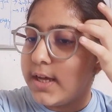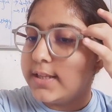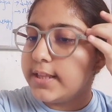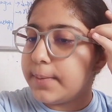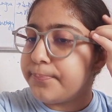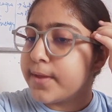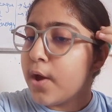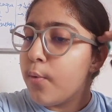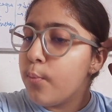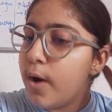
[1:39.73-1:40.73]
Then
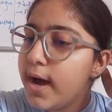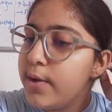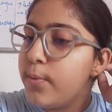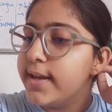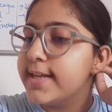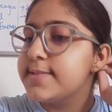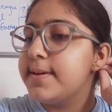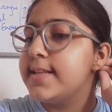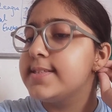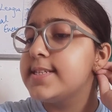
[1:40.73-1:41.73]
why one
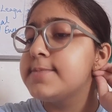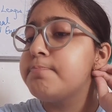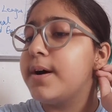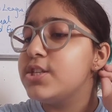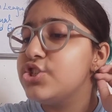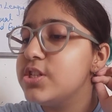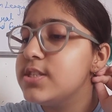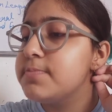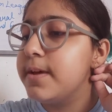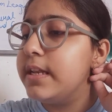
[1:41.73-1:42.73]
experiences
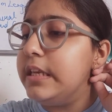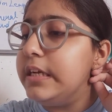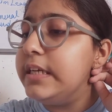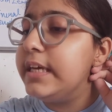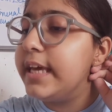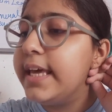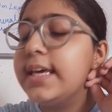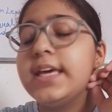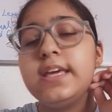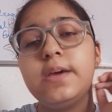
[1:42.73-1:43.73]
pungent smell near
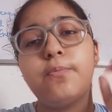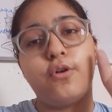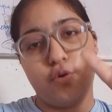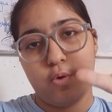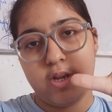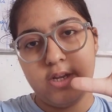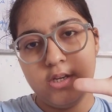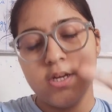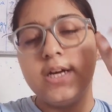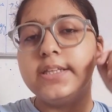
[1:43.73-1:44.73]
decaying heap or
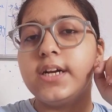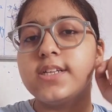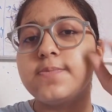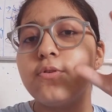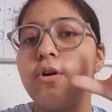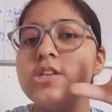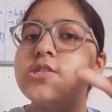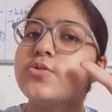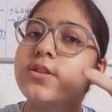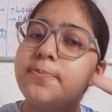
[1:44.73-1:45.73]
toilet? That is
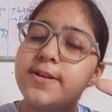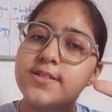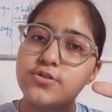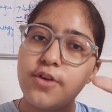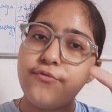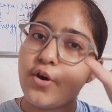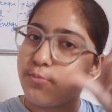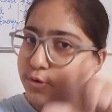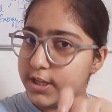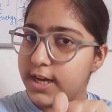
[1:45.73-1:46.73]
because due to the presence of
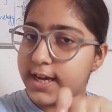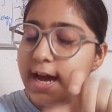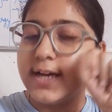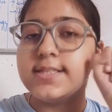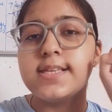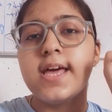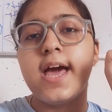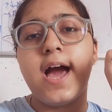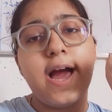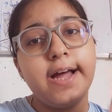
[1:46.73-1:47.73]
ammonia gas.
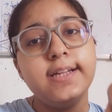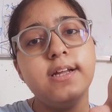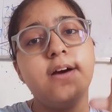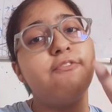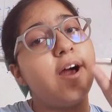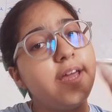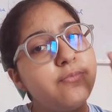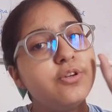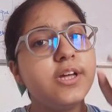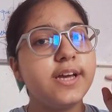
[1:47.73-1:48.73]
And why
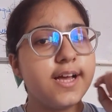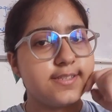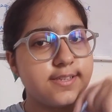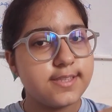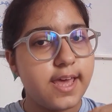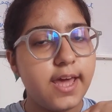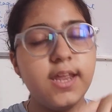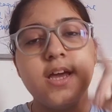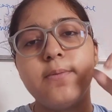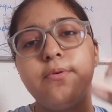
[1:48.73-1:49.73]
ammonia gas is there?
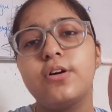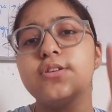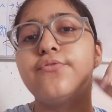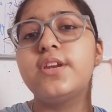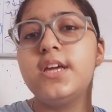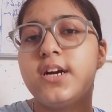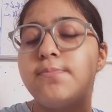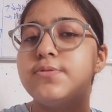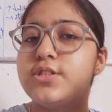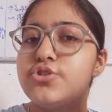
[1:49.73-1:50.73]
Because of
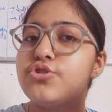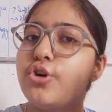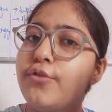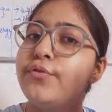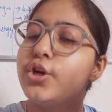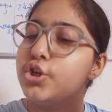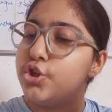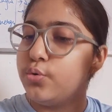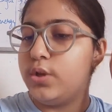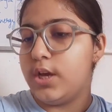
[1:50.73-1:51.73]
decomposition of
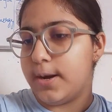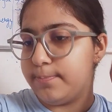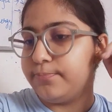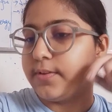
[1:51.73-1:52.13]
urea.